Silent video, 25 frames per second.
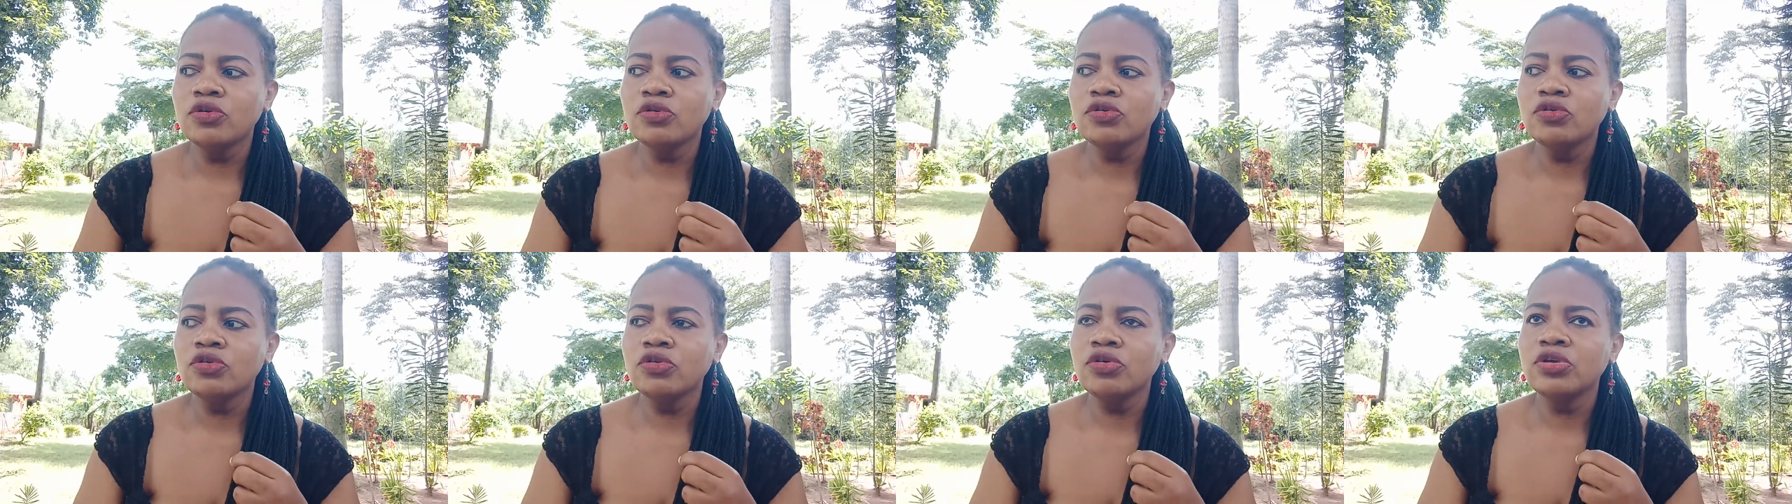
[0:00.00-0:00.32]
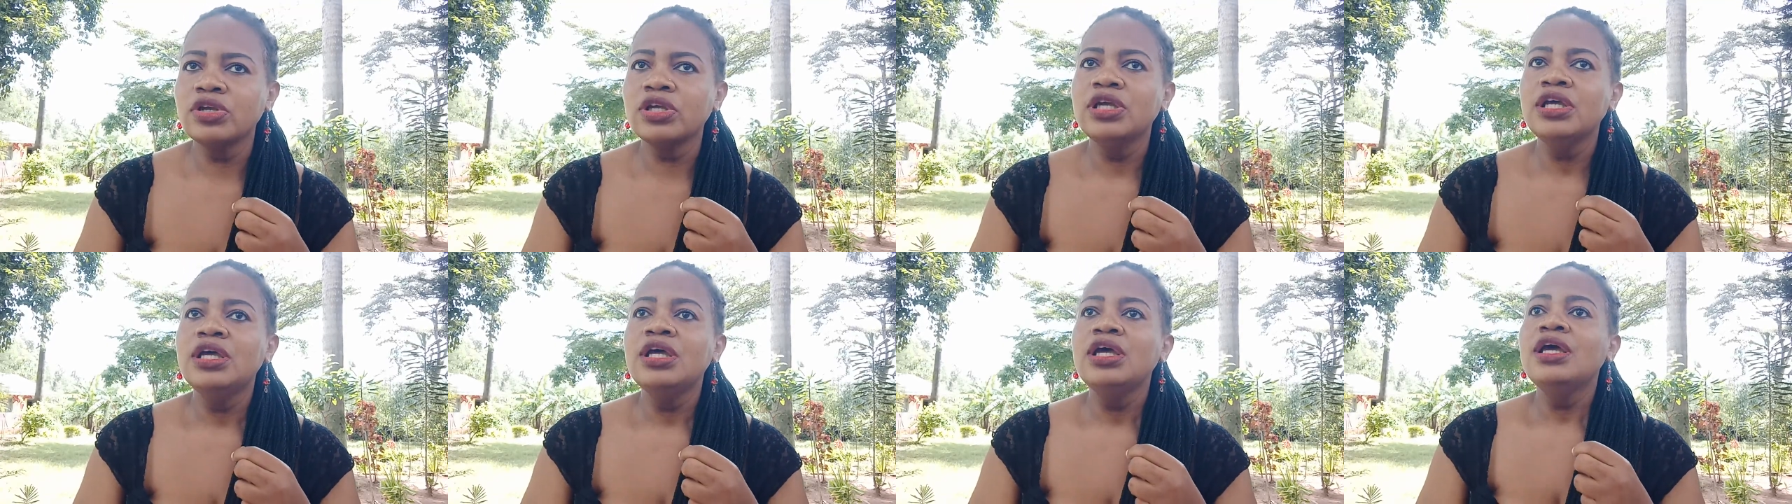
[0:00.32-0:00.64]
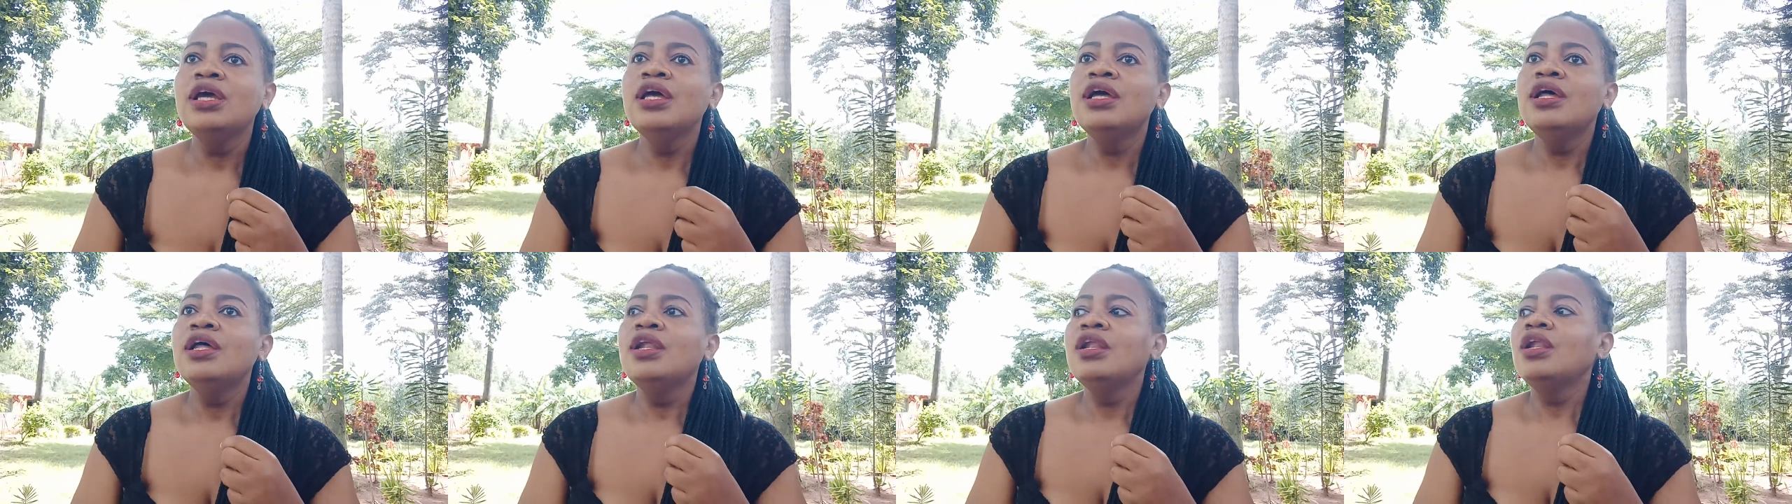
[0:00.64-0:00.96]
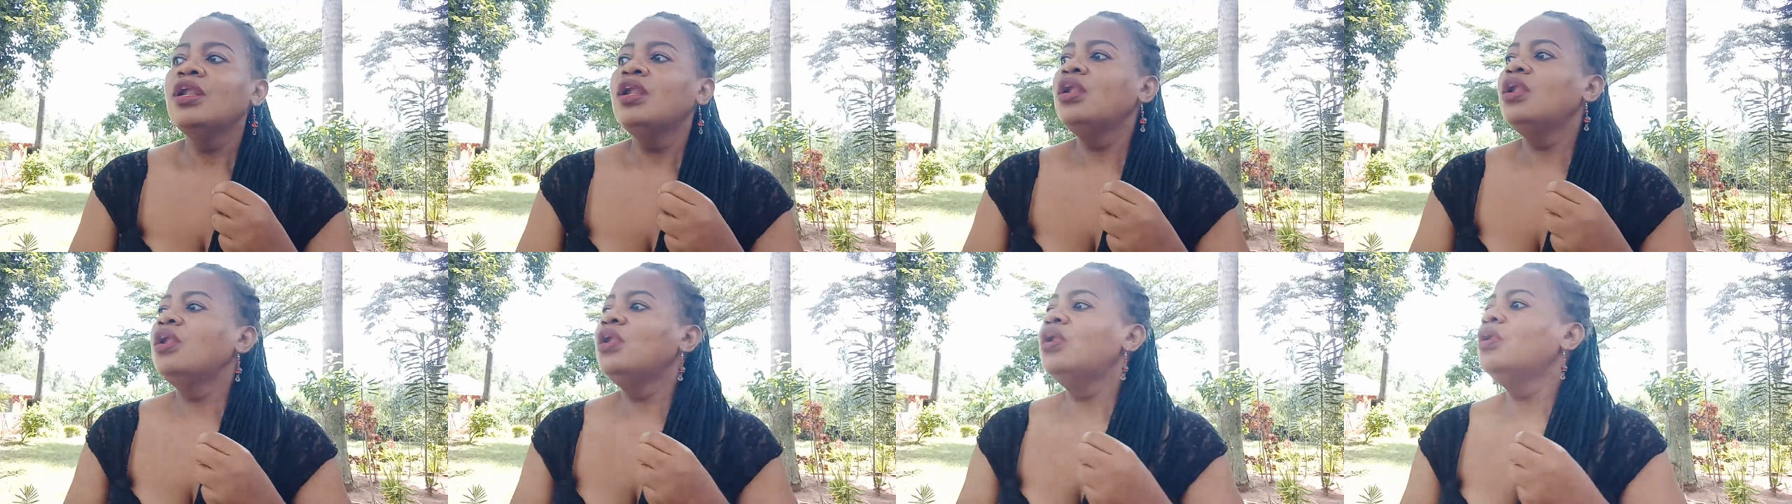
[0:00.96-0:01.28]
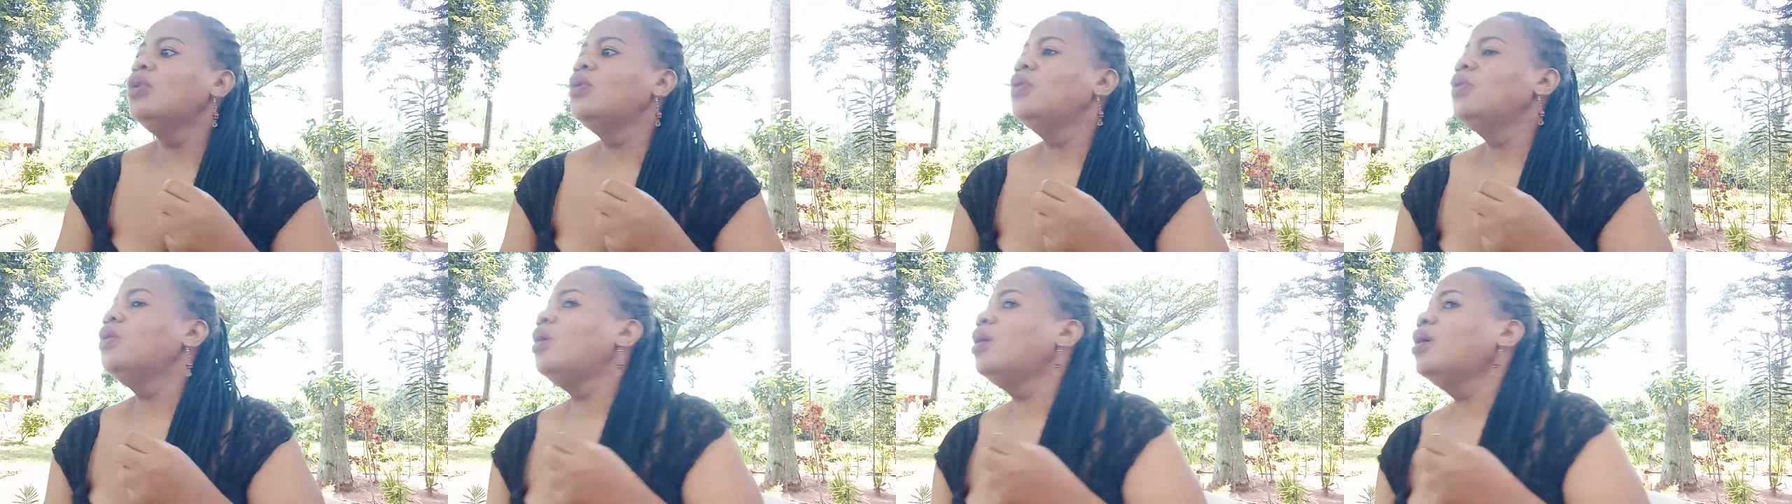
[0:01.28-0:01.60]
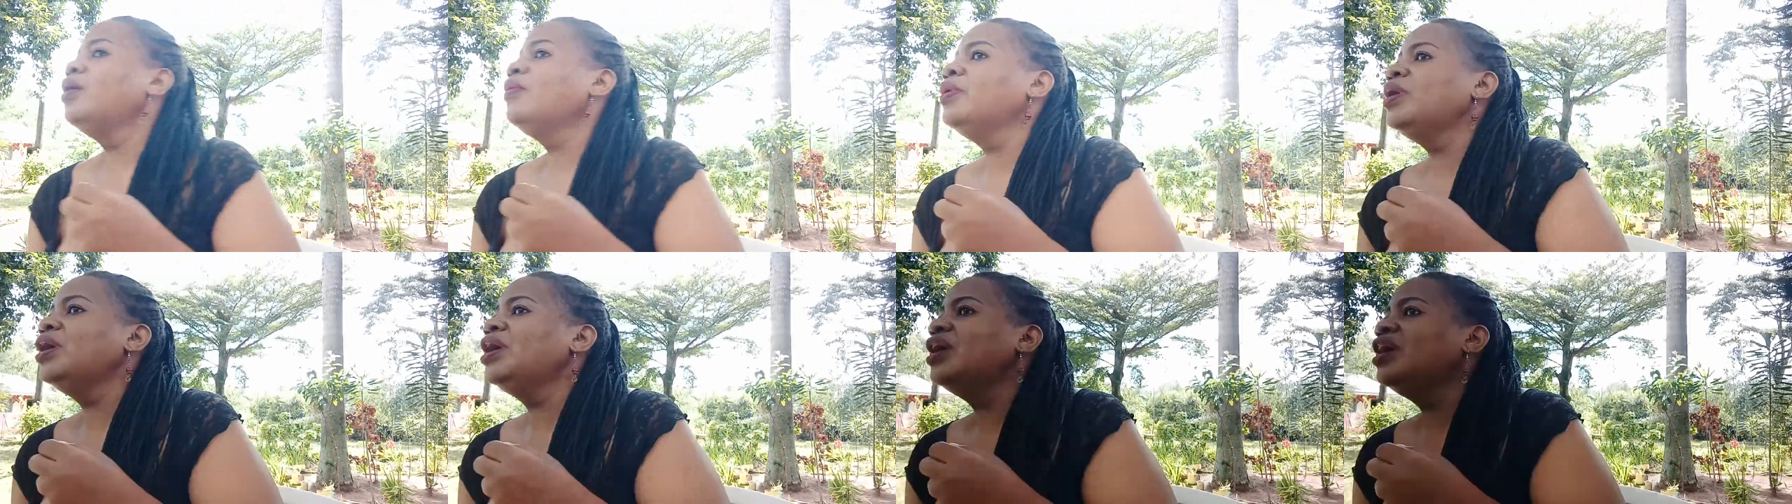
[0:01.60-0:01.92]
sorry.
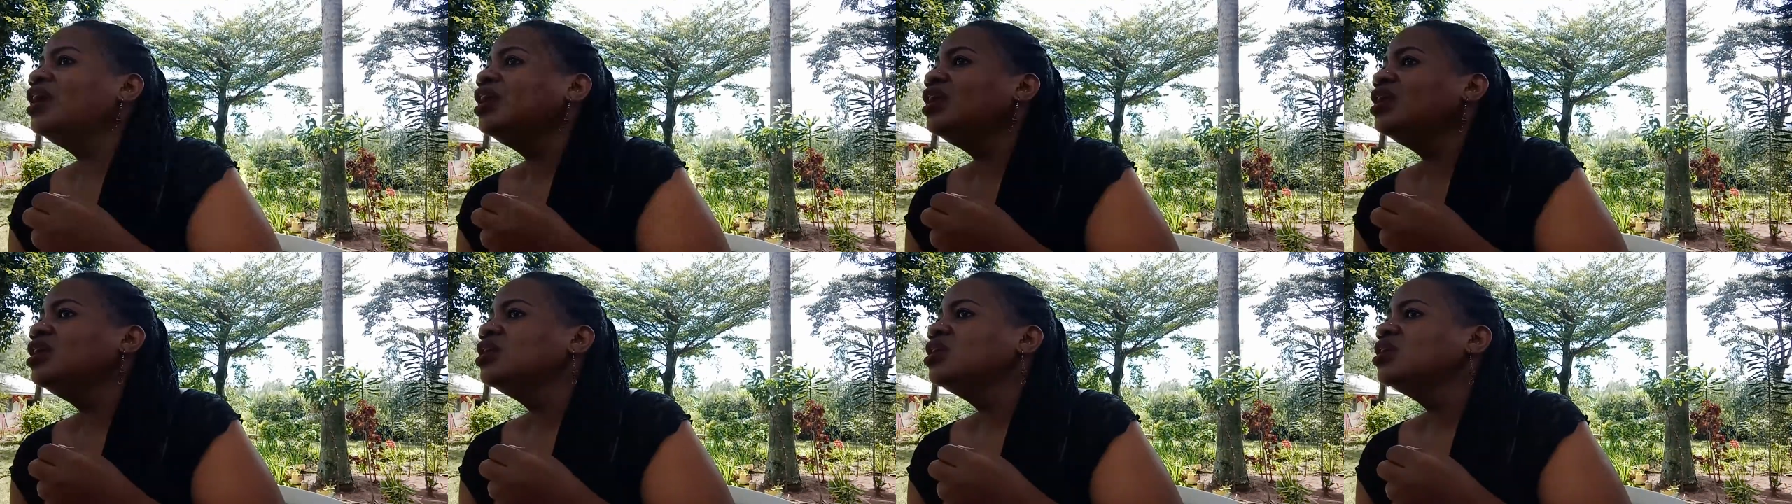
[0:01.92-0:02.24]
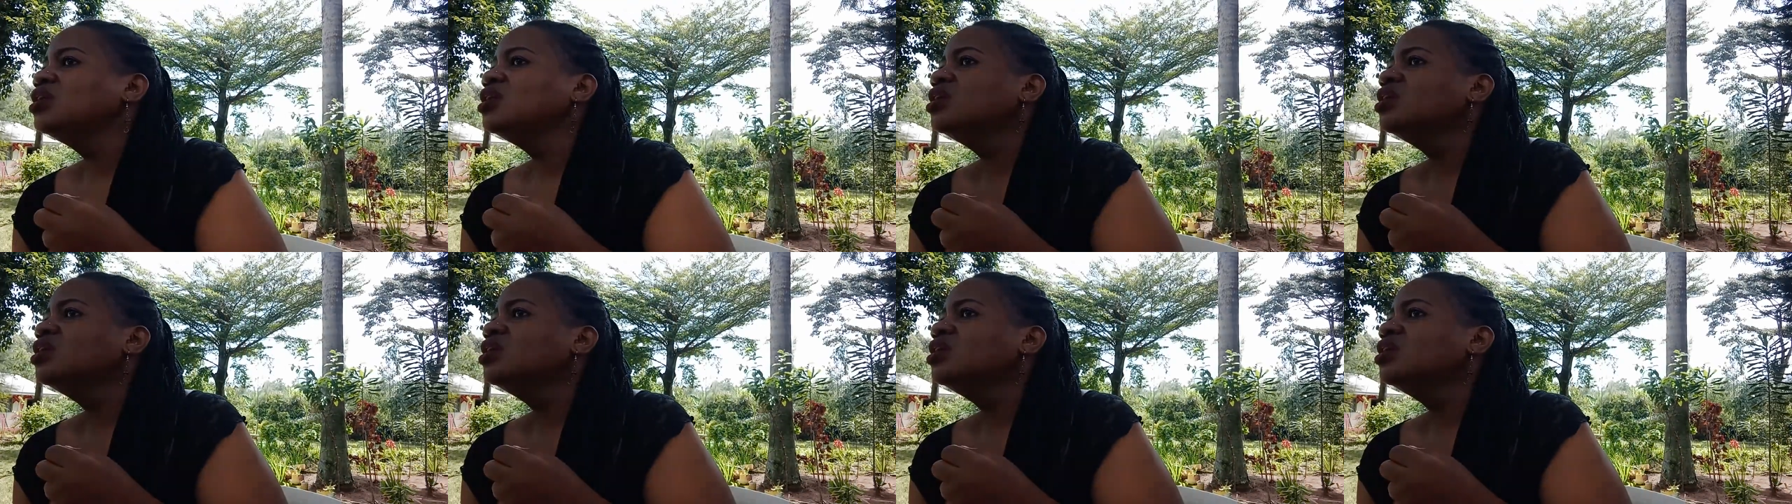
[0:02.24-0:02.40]
Lauren!